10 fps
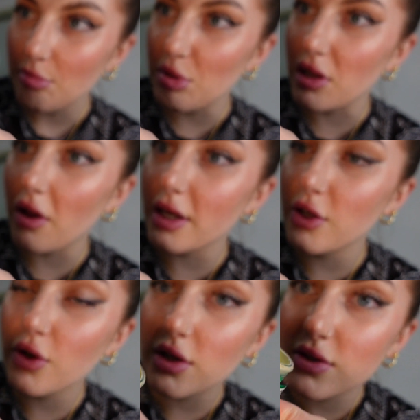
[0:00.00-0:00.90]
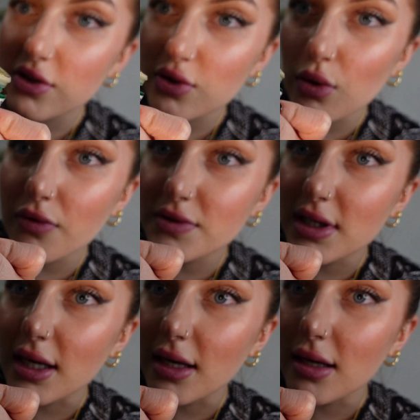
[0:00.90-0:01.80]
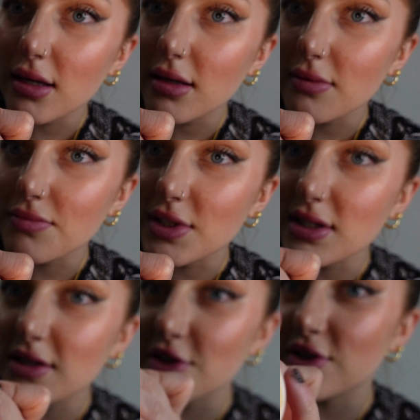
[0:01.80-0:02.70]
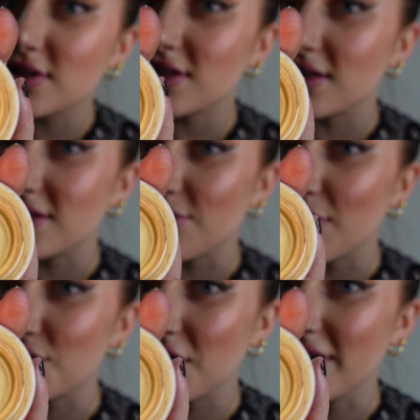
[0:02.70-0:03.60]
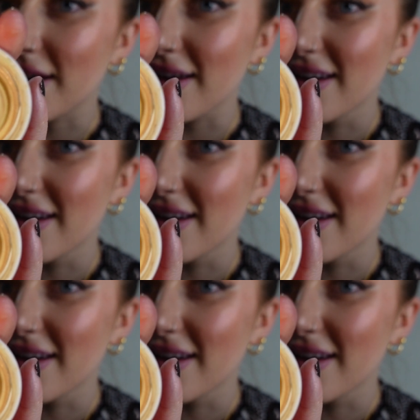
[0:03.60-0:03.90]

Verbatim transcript: But like you can sort of see, this is such a disgusting way of showing you.